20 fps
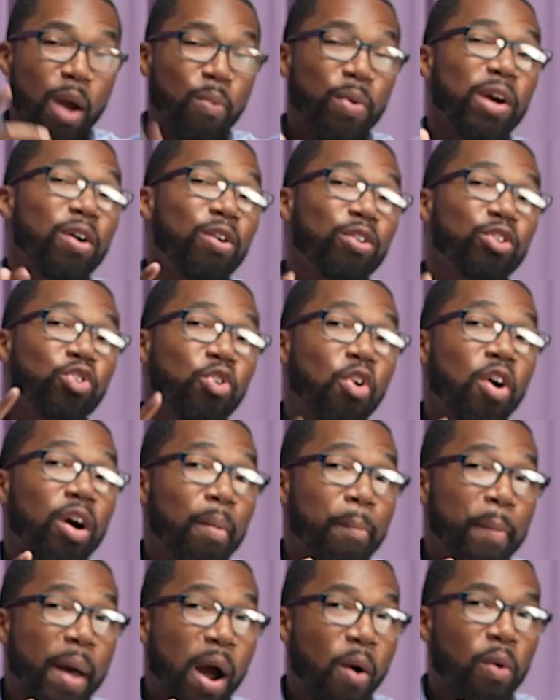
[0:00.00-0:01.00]
and we're going to talk
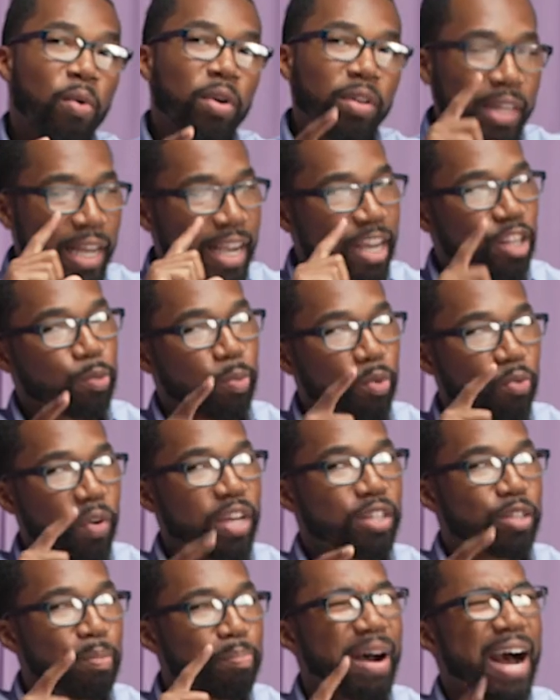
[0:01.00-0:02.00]
about the
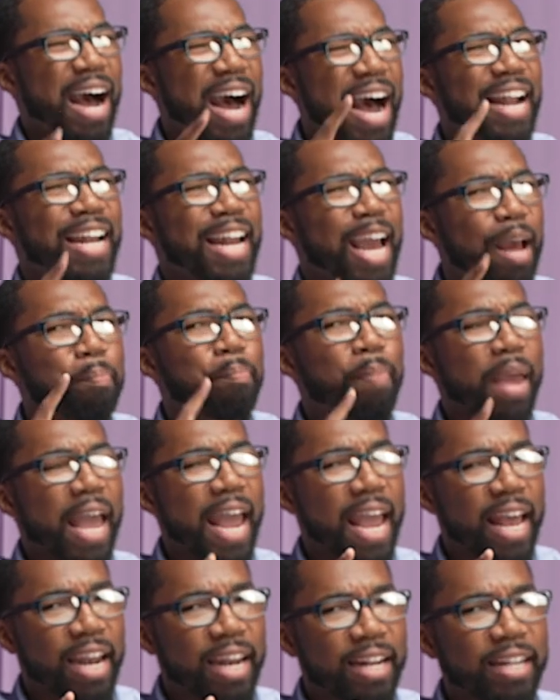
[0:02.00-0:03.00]
inspiration behind that
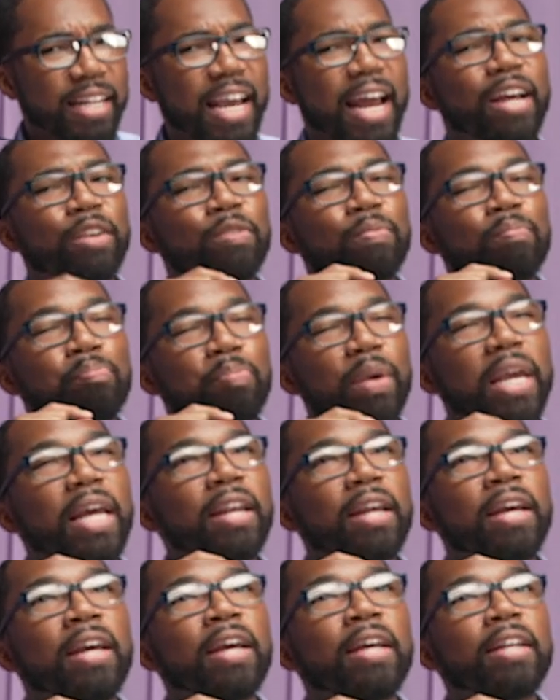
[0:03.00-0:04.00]
pen that has
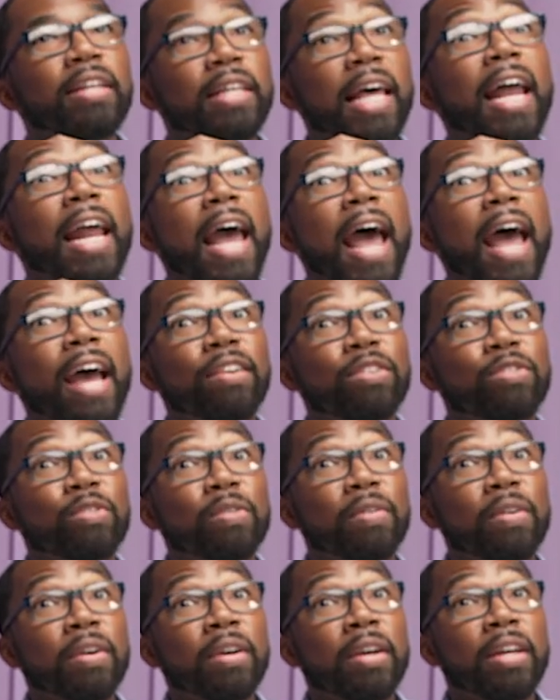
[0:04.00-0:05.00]
been, that
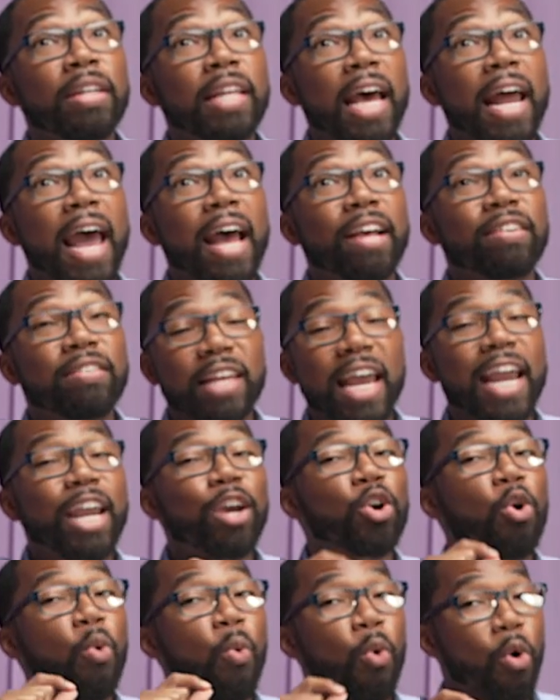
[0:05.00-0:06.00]
has, that has taken
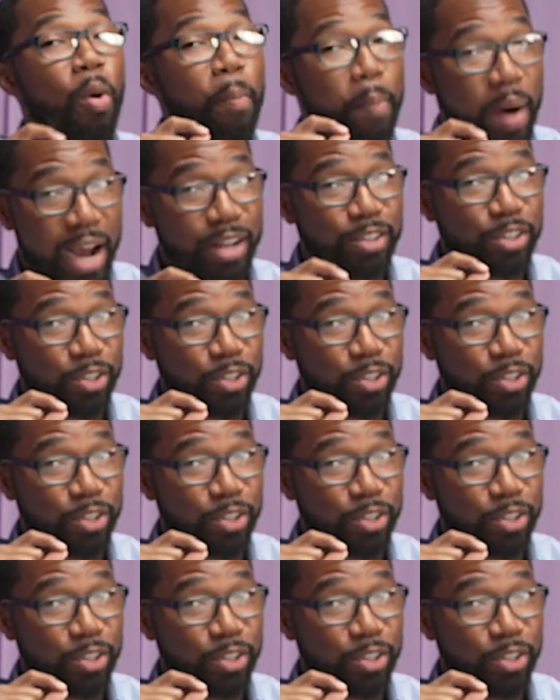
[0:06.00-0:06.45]
the world by